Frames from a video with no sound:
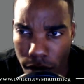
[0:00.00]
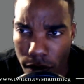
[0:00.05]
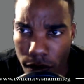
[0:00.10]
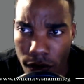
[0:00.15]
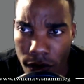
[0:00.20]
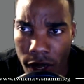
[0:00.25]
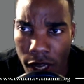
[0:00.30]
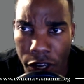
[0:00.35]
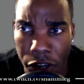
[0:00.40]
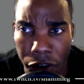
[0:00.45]

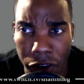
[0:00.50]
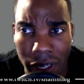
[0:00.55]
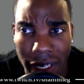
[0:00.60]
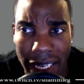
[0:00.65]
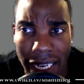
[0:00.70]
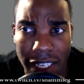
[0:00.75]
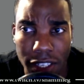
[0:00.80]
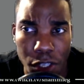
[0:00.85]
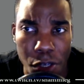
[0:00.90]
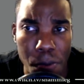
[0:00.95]
you're going to
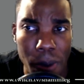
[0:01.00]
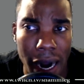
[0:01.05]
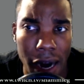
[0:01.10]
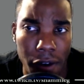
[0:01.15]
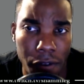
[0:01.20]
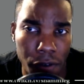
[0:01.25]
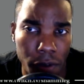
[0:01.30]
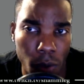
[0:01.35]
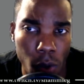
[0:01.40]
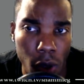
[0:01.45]
get 2 power
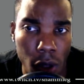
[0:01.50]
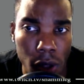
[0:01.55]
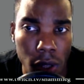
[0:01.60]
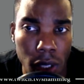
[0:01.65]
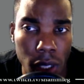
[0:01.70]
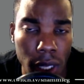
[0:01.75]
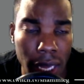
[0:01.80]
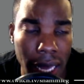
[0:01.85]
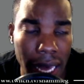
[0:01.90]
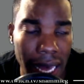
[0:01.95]
for the wall
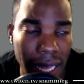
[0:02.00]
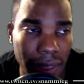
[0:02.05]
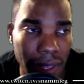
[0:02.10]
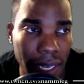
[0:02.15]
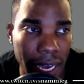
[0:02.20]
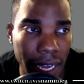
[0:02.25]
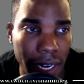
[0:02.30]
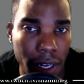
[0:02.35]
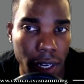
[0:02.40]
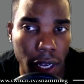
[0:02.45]
at the
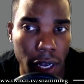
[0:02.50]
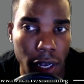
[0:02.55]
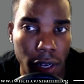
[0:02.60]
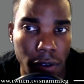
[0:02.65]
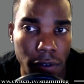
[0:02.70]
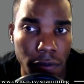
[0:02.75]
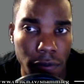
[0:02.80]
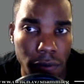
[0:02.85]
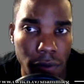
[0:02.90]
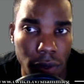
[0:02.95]
end
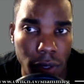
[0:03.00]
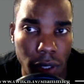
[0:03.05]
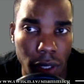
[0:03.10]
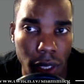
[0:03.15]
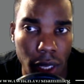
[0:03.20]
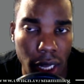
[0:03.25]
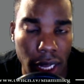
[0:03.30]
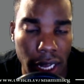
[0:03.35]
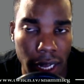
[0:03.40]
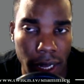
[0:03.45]
of
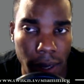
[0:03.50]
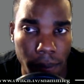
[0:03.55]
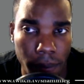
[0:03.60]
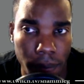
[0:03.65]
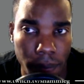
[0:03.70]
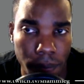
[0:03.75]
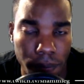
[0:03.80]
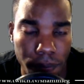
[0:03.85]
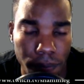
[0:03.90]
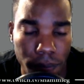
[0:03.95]

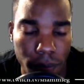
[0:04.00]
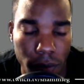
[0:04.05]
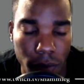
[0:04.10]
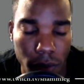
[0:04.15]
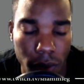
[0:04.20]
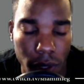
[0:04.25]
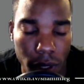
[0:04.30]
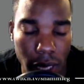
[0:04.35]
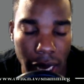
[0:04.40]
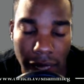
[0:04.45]

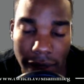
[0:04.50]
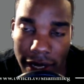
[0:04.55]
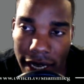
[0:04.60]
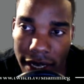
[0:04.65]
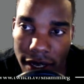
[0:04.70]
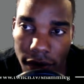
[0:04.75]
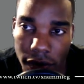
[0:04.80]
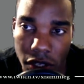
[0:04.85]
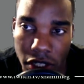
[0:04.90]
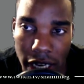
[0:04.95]

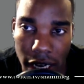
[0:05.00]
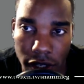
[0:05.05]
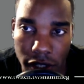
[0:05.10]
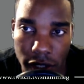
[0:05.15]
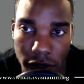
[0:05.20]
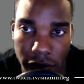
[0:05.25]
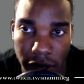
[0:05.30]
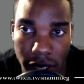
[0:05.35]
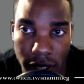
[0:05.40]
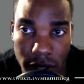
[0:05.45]
the challenges
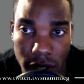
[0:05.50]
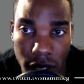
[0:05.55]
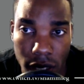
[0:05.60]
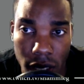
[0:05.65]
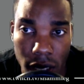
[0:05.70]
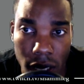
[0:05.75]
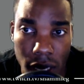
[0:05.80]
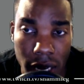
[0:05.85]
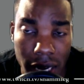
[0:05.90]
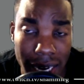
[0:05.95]
phase.
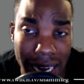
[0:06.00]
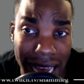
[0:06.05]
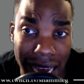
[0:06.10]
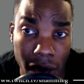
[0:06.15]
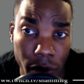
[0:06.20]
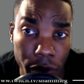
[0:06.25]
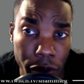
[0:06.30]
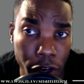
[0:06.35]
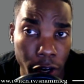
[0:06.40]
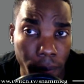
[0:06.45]

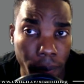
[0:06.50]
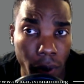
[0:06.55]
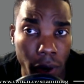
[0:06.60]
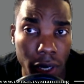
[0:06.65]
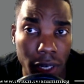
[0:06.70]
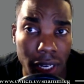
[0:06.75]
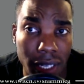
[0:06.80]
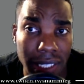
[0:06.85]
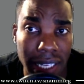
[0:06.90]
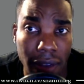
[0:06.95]
Now, your opponent
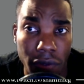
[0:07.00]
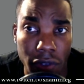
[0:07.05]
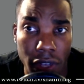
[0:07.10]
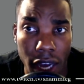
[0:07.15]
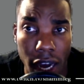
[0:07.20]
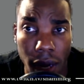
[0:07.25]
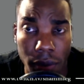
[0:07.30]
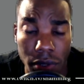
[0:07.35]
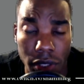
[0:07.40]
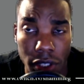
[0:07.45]
does have the
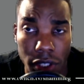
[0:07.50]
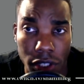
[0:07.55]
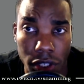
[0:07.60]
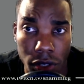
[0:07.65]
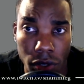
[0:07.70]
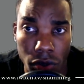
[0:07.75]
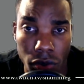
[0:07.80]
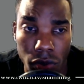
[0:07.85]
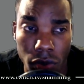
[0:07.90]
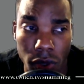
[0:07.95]
option
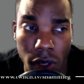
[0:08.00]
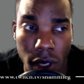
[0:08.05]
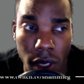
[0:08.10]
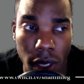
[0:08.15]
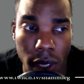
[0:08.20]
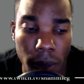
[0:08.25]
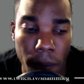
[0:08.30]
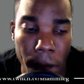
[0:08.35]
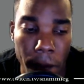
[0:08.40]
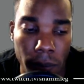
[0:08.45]
to
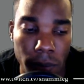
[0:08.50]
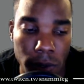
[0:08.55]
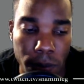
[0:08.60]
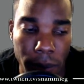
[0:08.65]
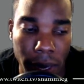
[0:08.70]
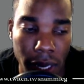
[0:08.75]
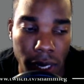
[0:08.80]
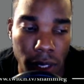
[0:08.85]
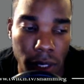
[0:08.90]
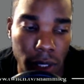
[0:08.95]

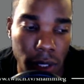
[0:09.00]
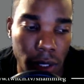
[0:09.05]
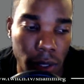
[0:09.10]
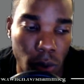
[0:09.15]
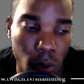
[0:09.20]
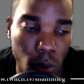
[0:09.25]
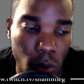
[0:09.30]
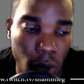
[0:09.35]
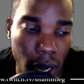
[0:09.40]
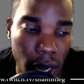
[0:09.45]
spend
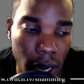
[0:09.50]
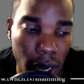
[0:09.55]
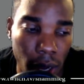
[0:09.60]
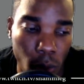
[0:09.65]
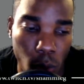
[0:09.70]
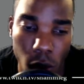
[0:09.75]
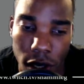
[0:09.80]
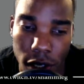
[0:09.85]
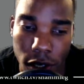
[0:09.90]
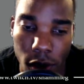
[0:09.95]

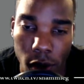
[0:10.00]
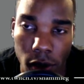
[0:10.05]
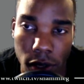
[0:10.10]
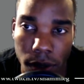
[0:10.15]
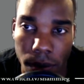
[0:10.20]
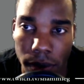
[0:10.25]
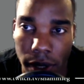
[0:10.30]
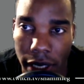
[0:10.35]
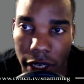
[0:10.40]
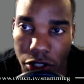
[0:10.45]
1 gold
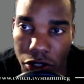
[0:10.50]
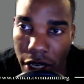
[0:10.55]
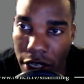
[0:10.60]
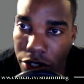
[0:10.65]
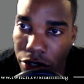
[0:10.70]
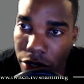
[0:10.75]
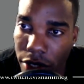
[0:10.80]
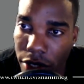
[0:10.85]
and play a treachery if